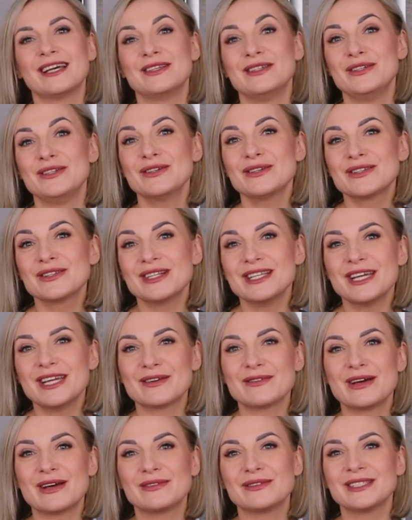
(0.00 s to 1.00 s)
usually
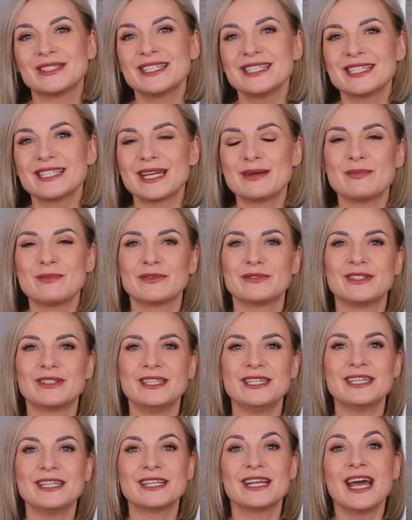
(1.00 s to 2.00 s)
around this time of the
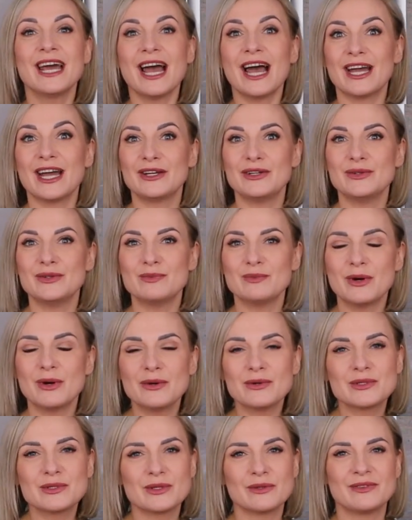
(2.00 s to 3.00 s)
year I do
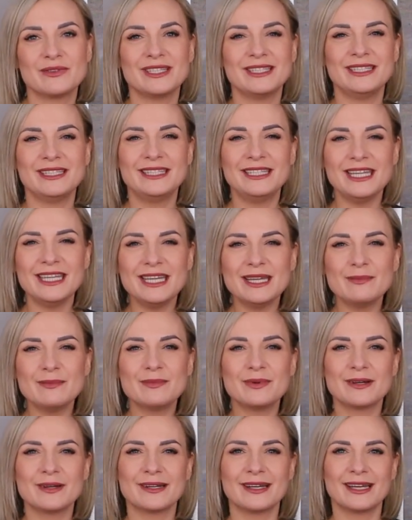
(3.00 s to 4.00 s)
most of the
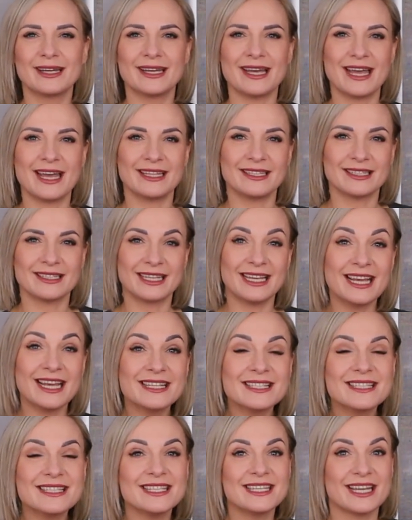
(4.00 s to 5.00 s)
deep and
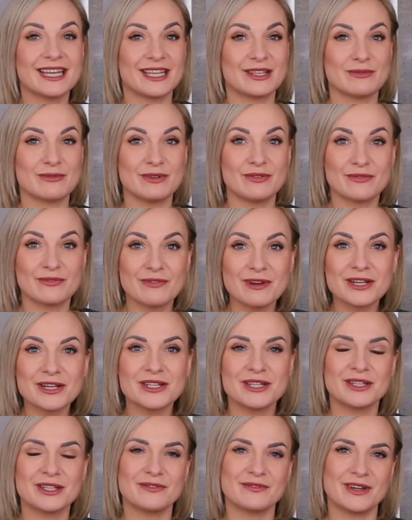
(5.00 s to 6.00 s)
cleansing and
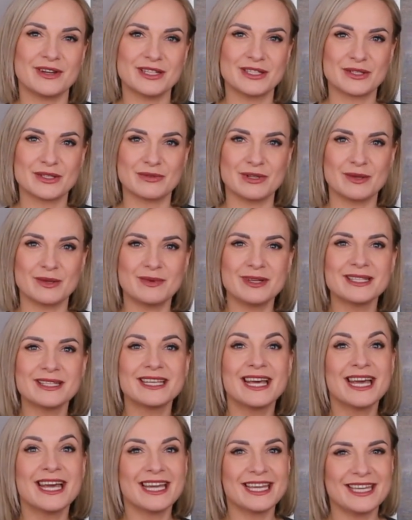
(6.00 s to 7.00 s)
refreshing face treatments
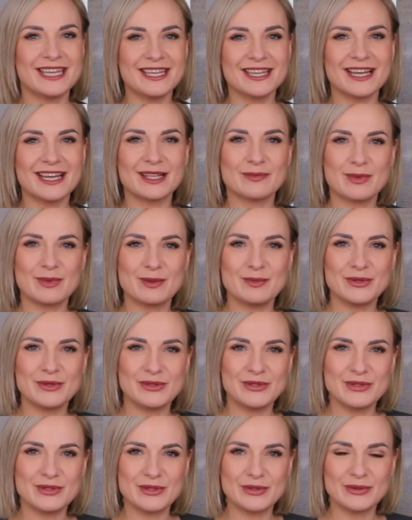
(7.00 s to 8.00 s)
here at my
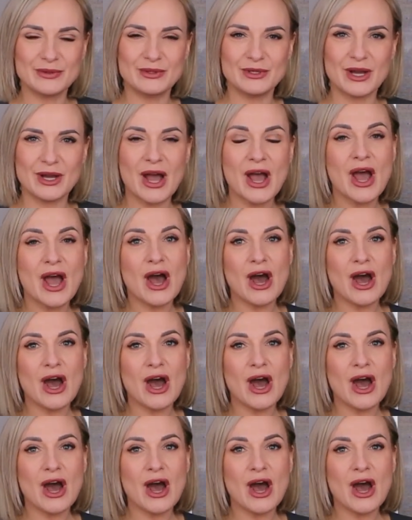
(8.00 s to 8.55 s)
beauty studio.